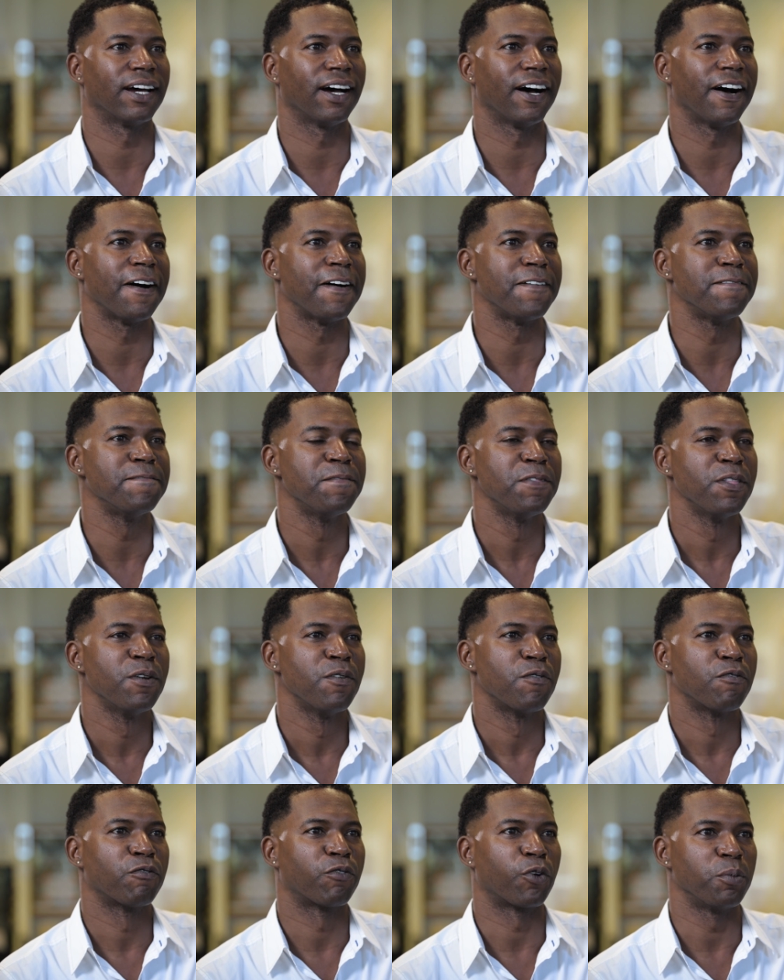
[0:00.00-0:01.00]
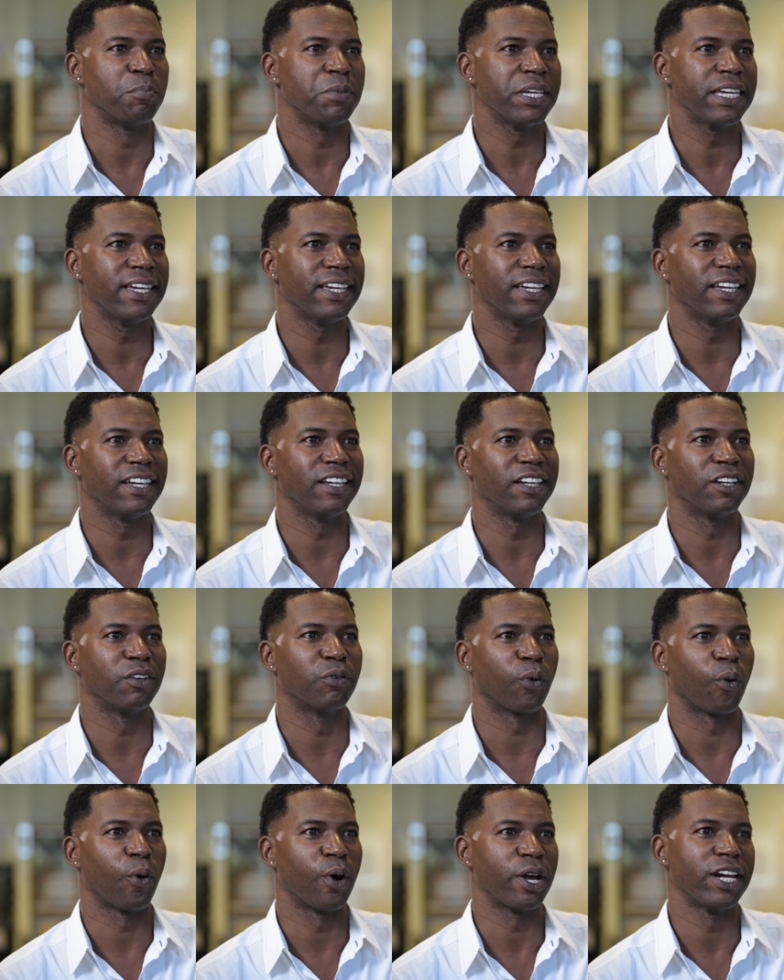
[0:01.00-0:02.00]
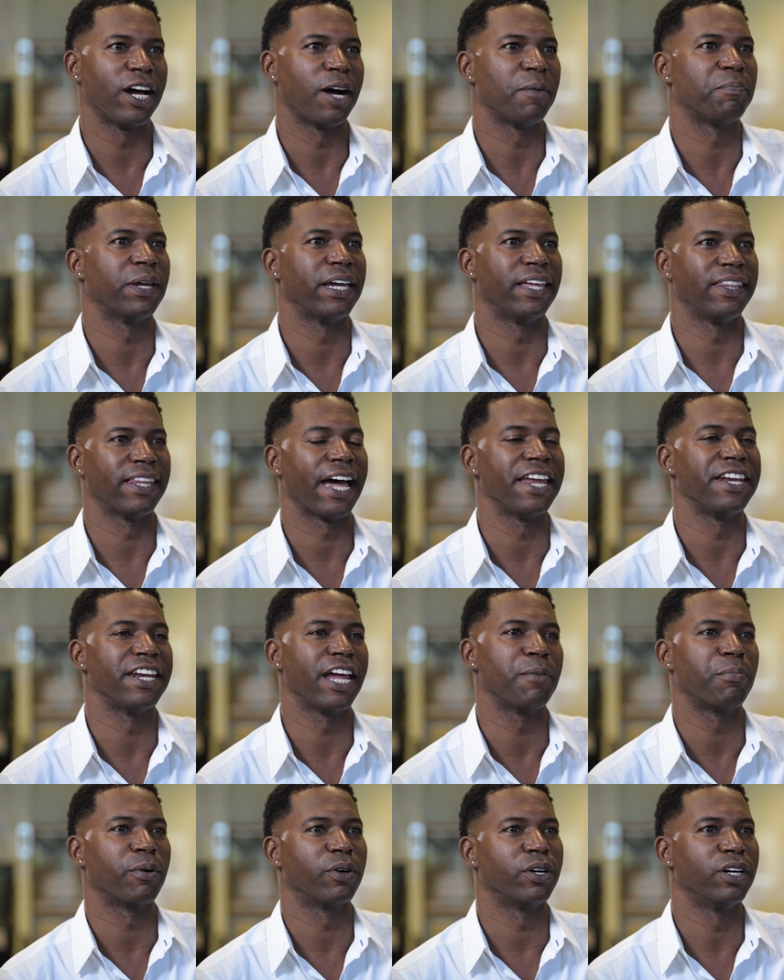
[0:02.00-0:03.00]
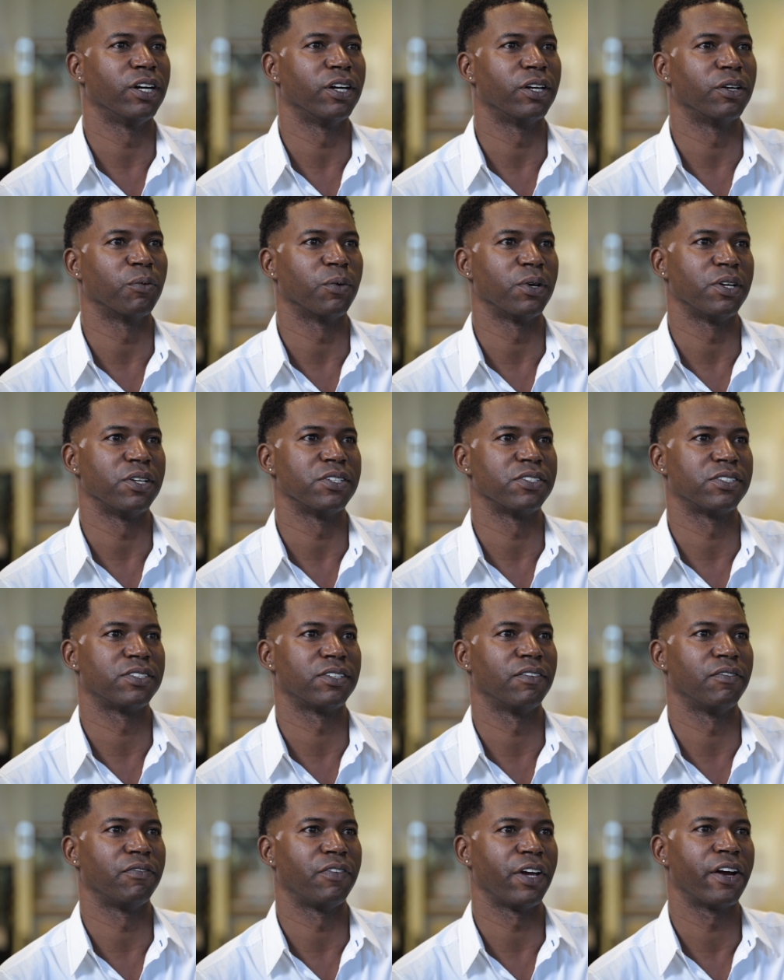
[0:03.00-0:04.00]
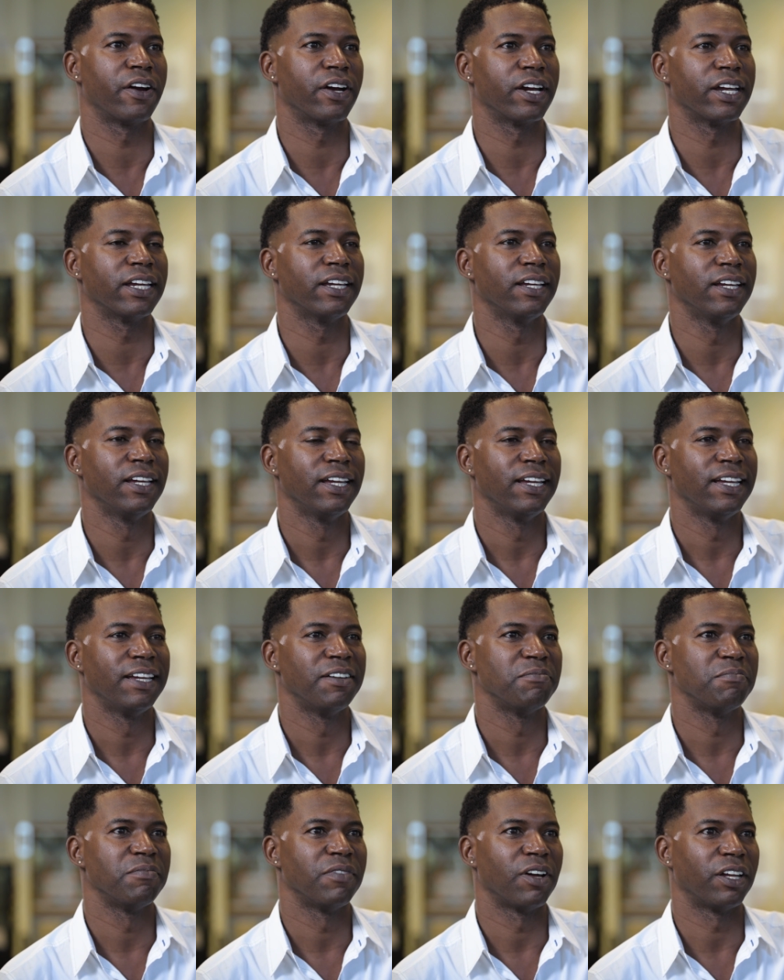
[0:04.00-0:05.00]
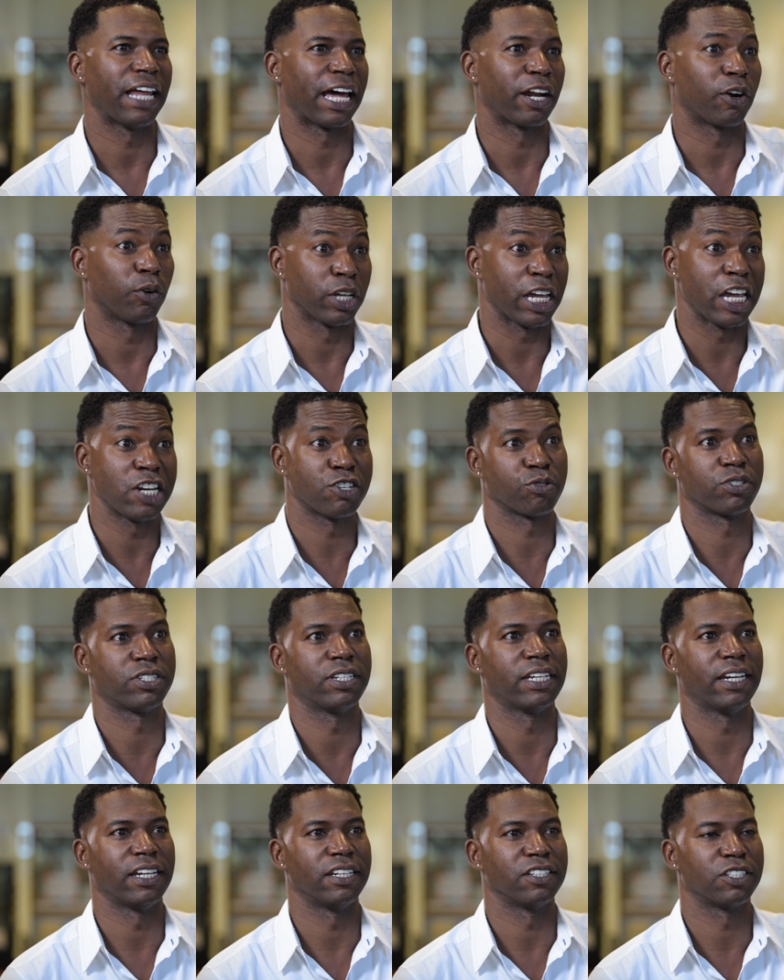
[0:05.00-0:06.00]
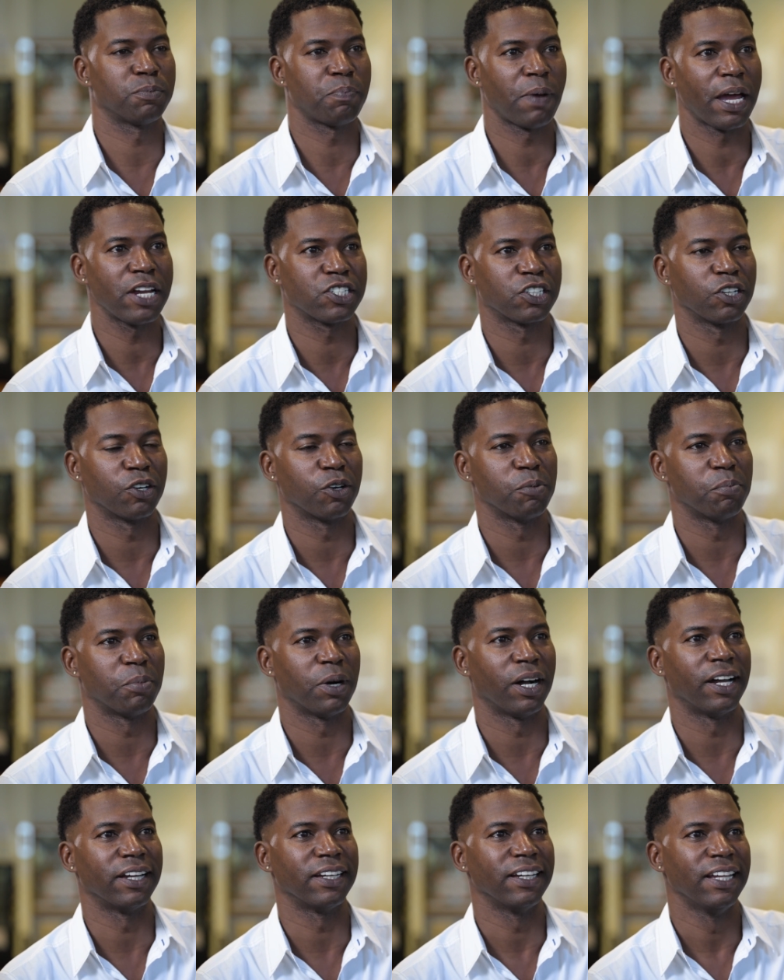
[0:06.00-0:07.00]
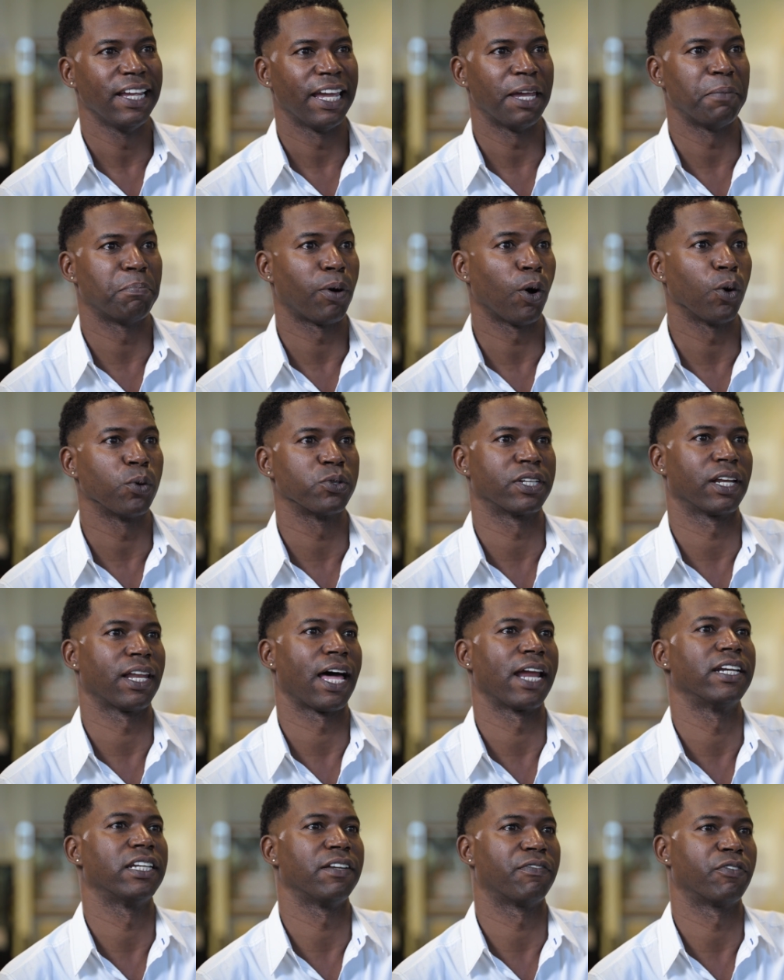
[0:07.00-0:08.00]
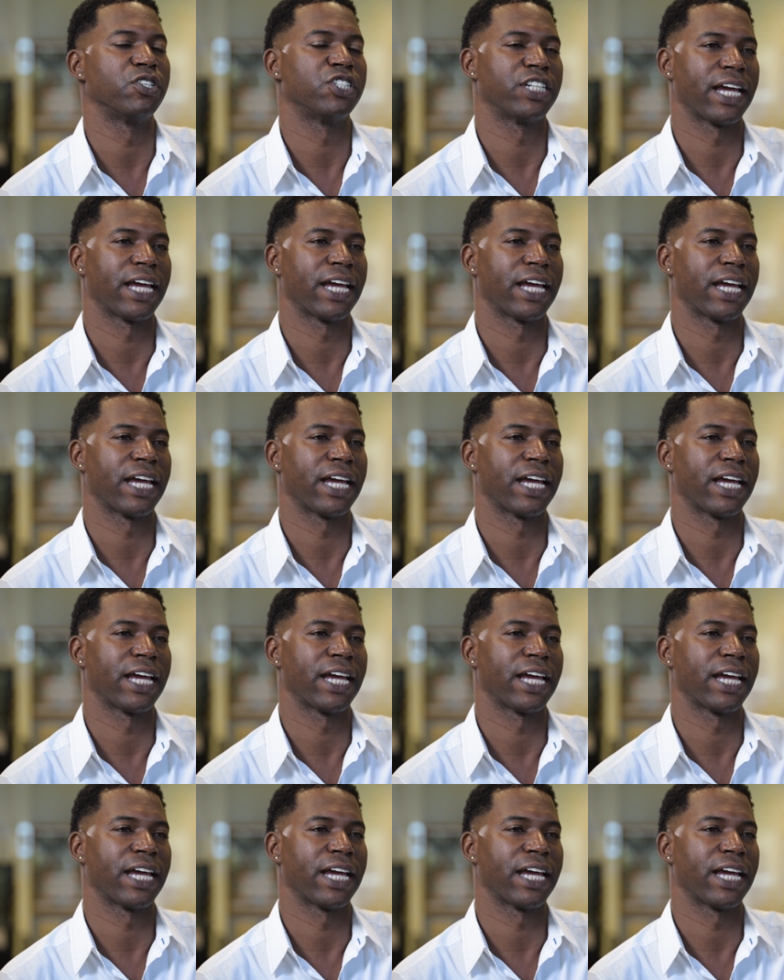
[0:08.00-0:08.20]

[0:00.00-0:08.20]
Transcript: uh, for me, growing up in that neighborhood was very not only interesting and special, but it posed a lot of different